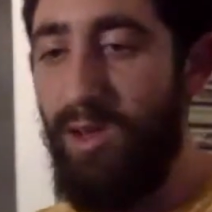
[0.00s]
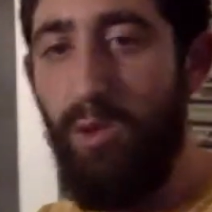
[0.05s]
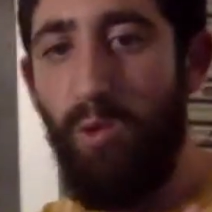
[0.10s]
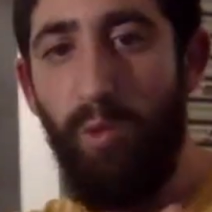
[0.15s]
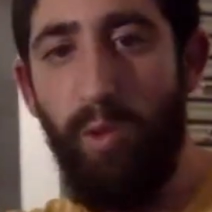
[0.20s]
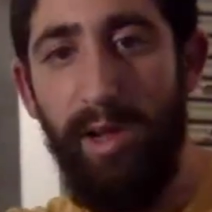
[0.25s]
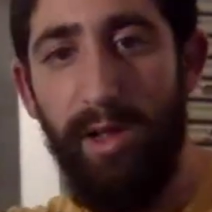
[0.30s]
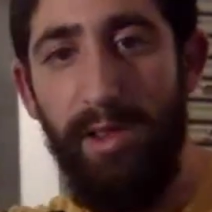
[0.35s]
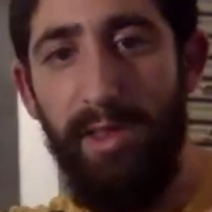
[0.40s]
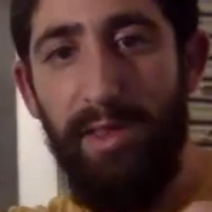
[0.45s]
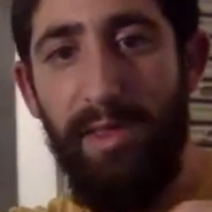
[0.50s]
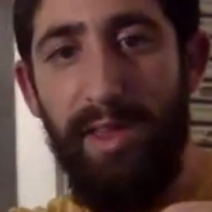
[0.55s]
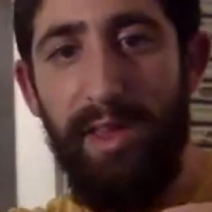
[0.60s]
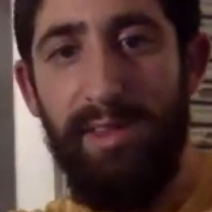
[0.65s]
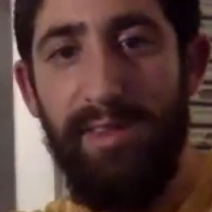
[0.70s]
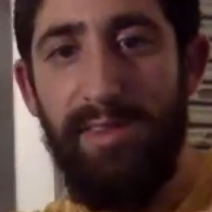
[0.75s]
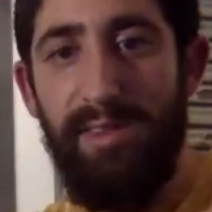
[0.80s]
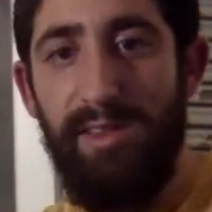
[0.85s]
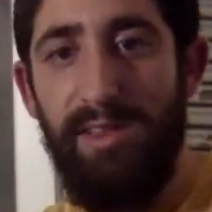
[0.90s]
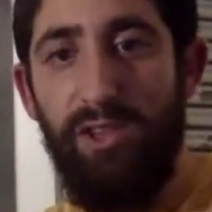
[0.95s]
will
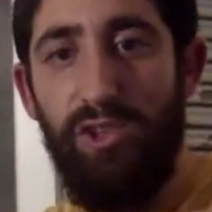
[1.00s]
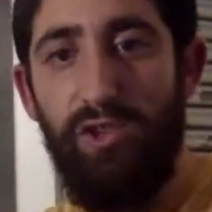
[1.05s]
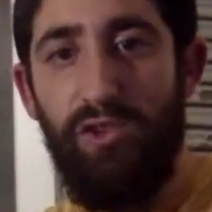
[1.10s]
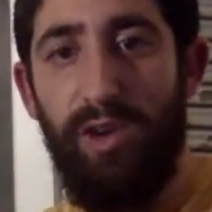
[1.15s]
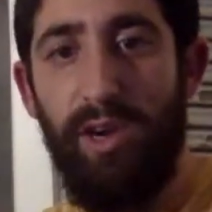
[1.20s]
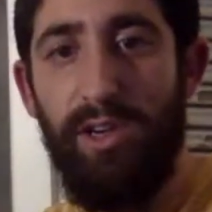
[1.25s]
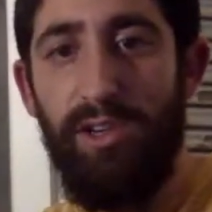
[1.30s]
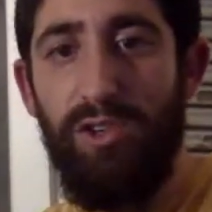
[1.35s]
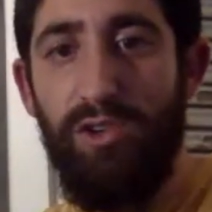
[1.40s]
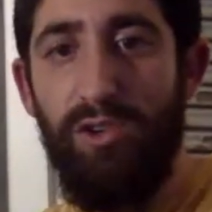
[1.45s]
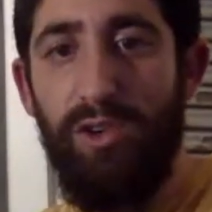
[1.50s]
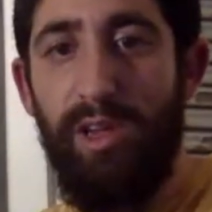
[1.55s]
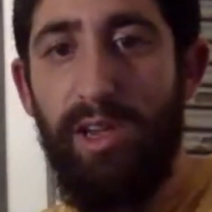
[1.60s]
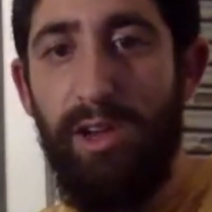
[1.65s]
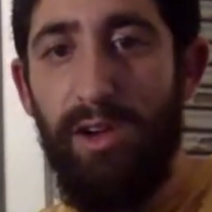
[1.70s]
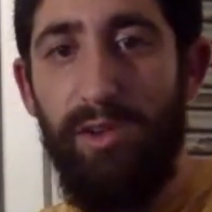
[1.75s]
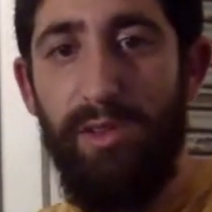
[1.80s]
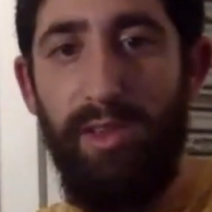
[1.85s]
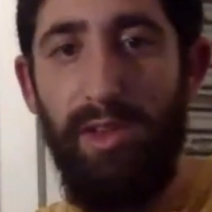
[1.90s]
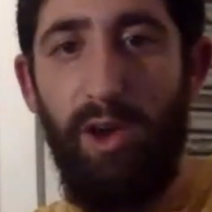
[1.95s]
this structure
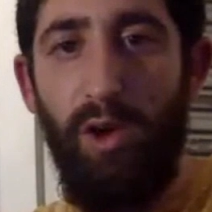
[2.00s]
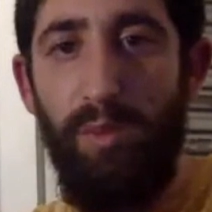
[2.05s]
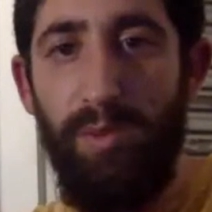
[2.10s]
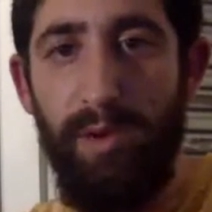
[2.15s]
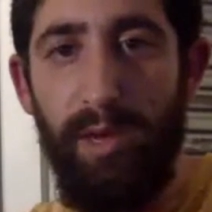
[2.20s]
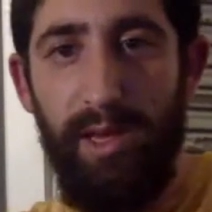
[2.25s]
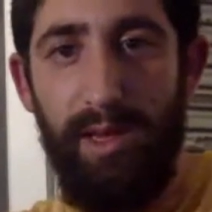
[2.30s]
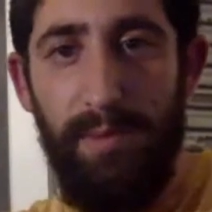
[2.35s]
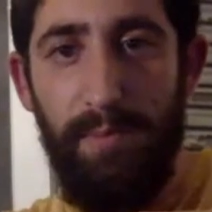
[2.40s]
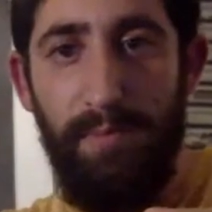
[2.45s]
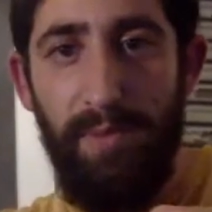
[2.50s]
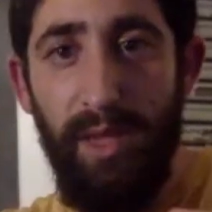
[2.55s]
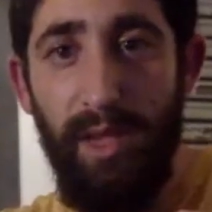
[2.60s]
here, the opening,